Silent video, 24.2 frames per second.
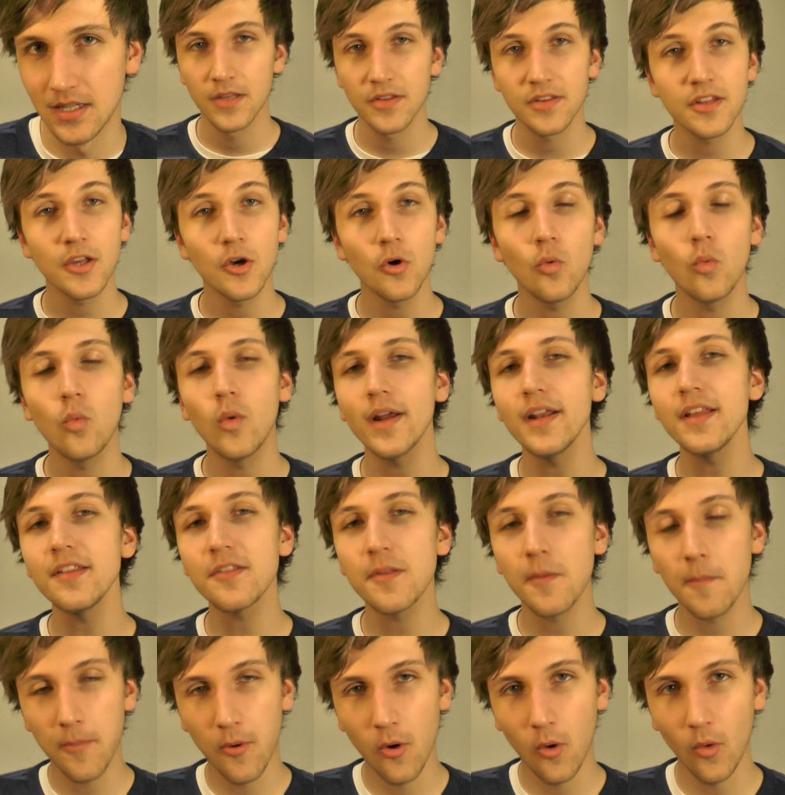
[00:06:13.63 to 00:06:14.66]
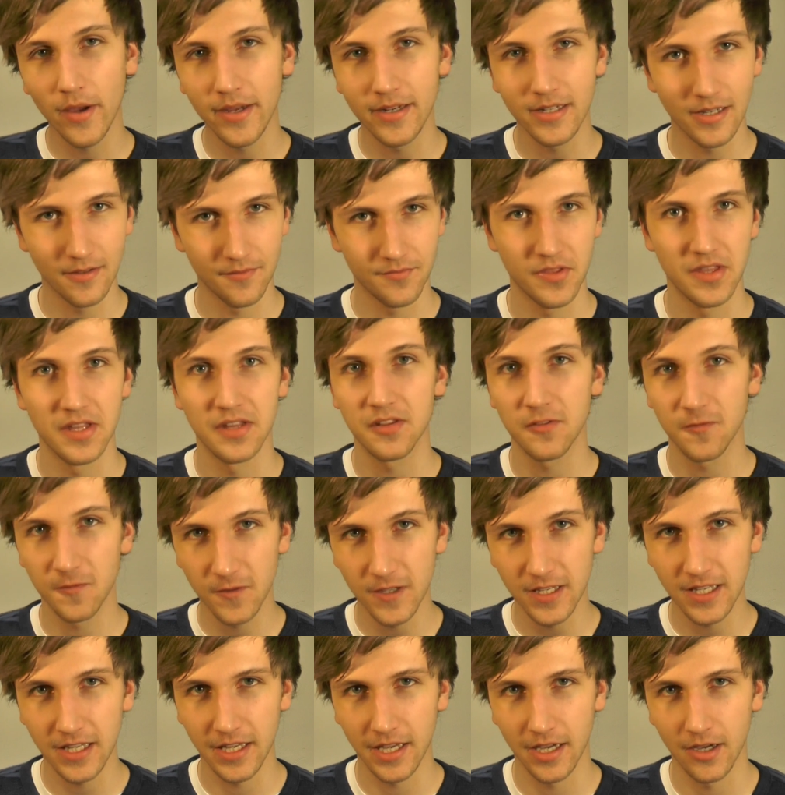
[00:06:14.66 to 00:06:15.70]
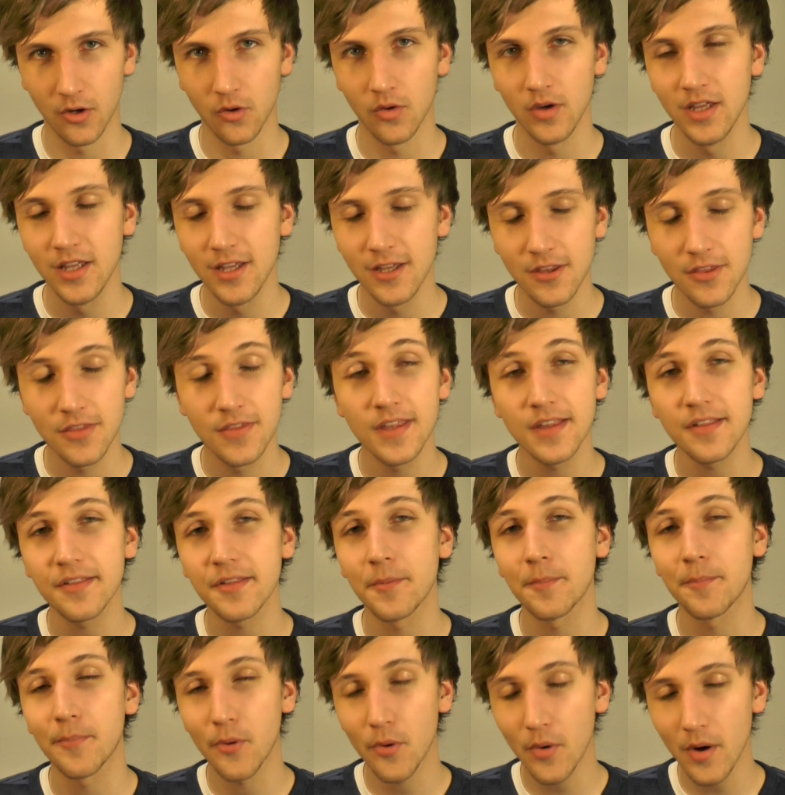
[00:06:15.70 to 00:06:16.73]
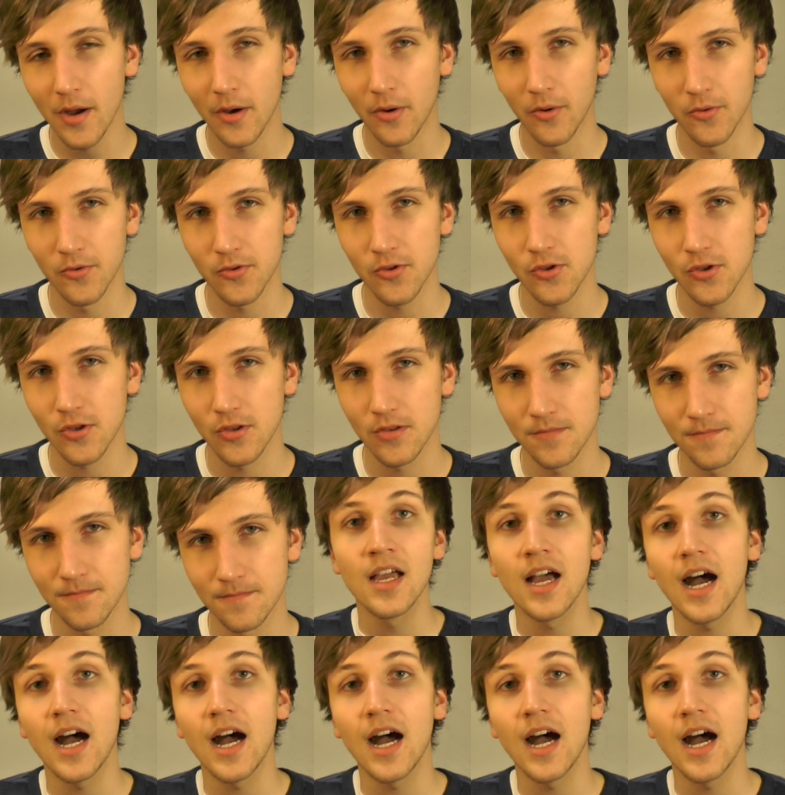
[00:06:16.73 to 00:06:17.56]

So what is the point of this video, this approach?